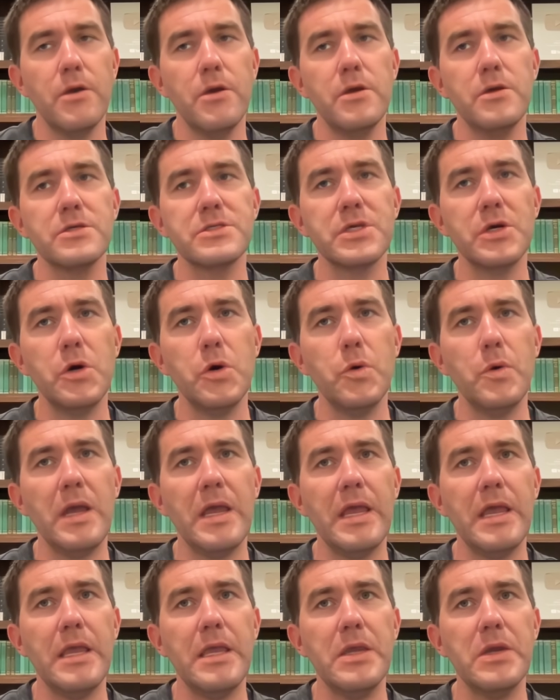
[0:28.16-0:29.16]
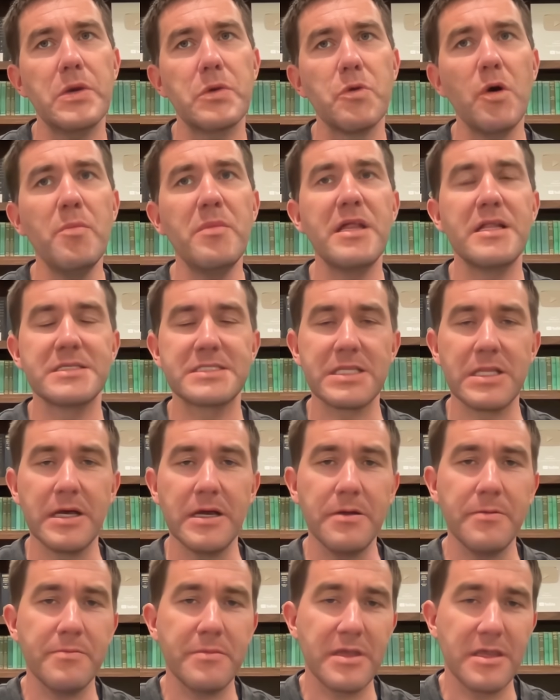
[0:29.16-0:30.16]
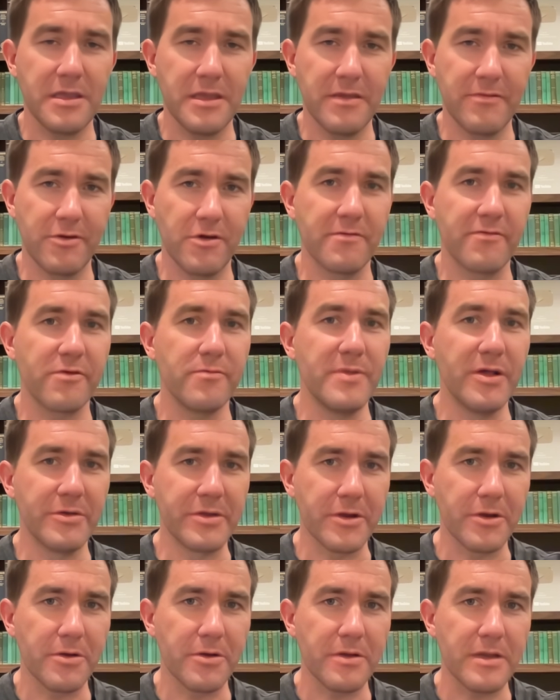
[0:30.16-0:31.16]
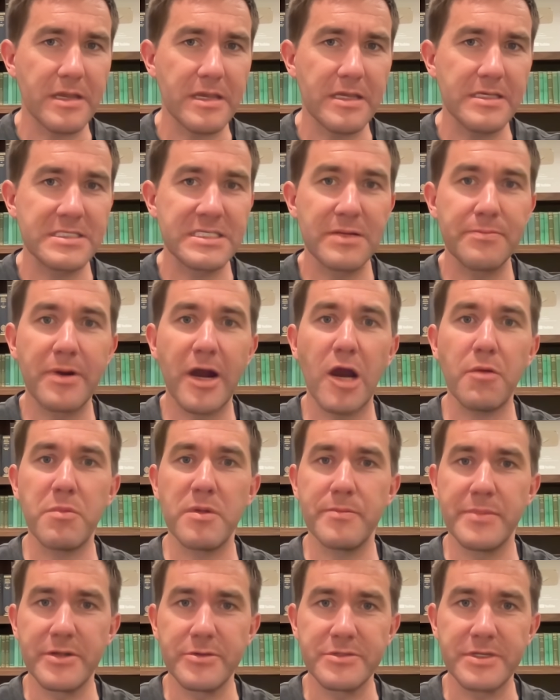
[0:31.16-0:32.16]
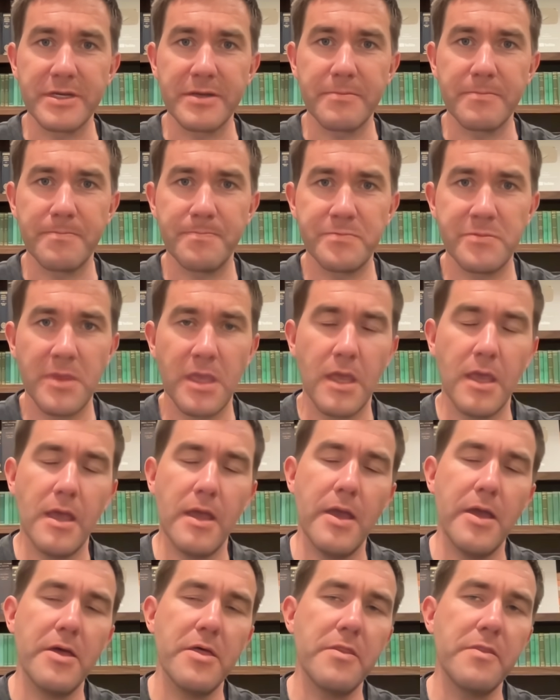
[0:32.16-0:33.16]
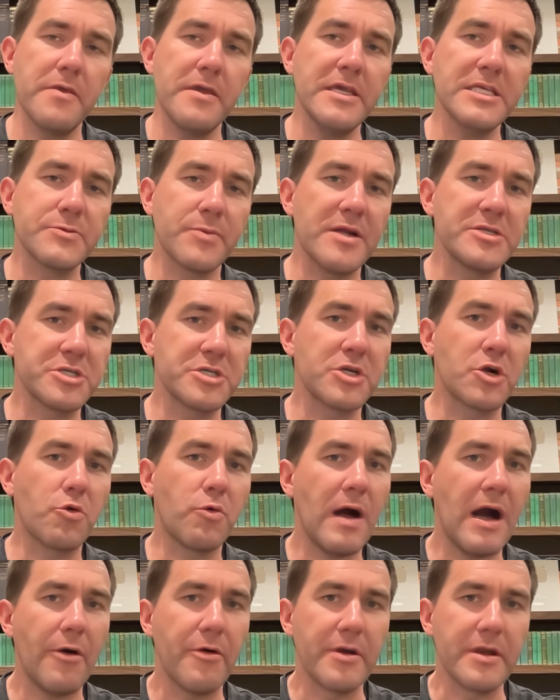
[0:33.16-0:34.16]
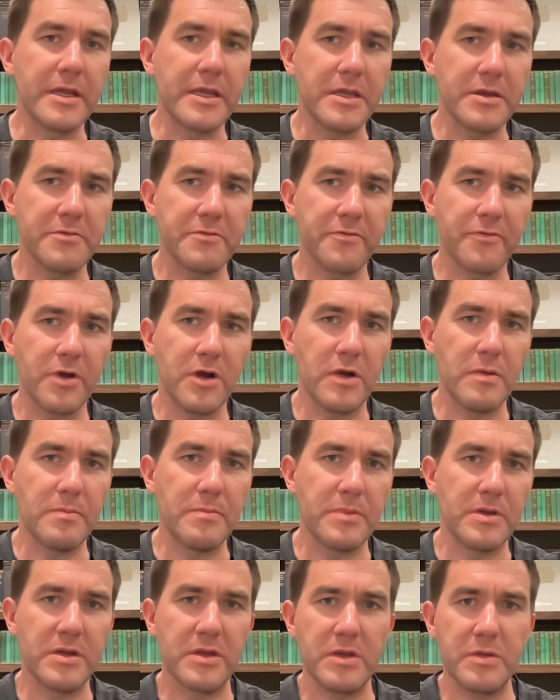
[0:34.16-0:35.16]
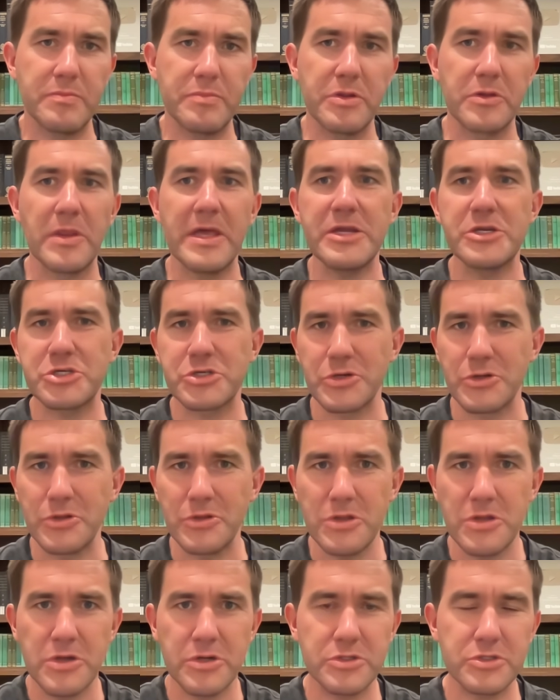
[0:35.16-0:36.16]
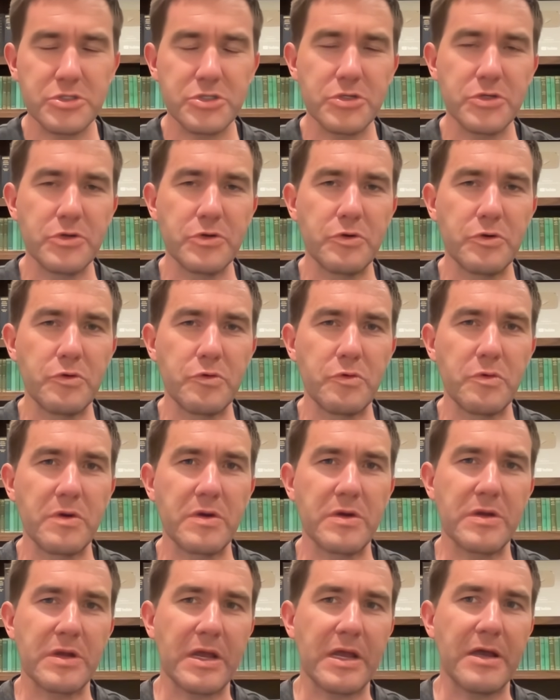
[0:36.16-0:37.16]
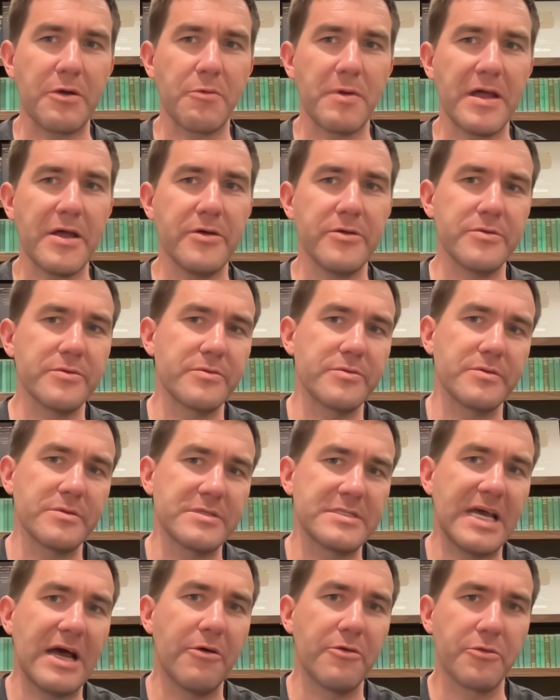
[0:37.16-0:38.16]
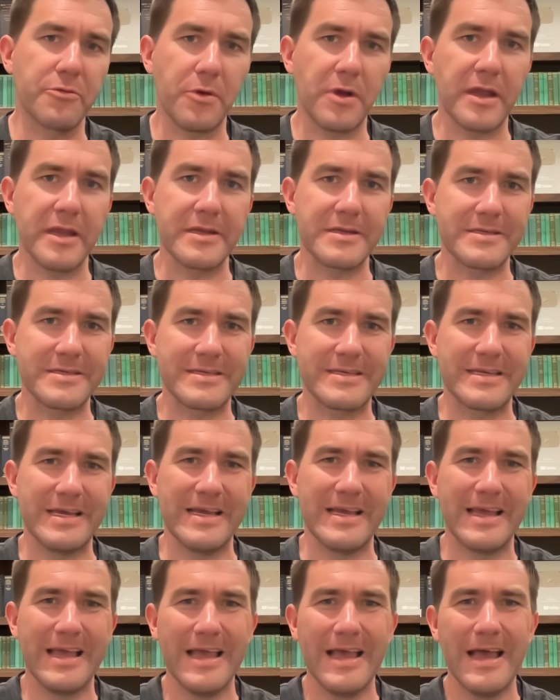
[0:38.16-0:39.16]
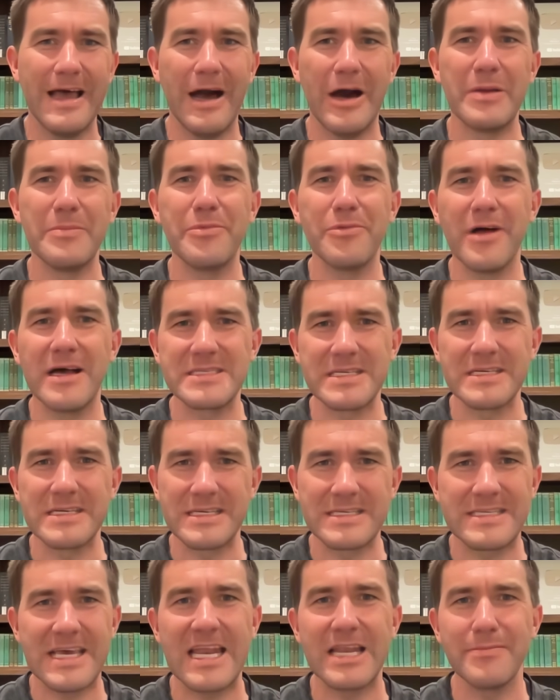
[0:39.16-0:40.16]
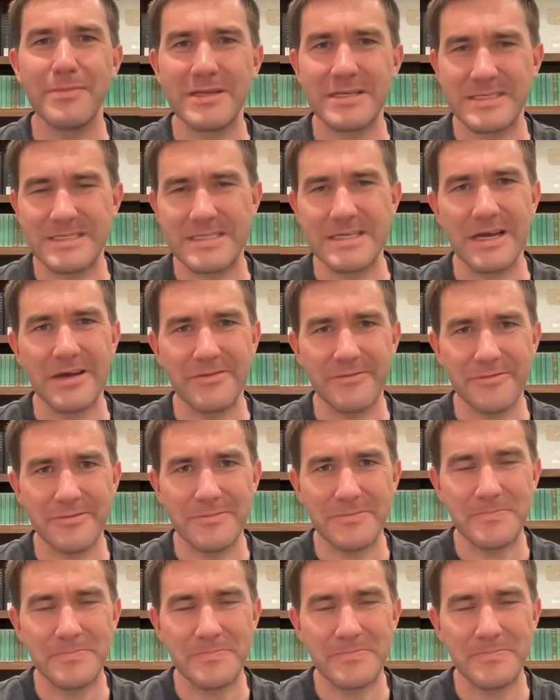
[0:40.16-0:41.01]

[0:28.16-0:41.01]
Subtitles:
So, a Roman insula, if you're unfamiliar, is an apartment building. These range in quality from palatial to, downright unpleasant tenement stuff.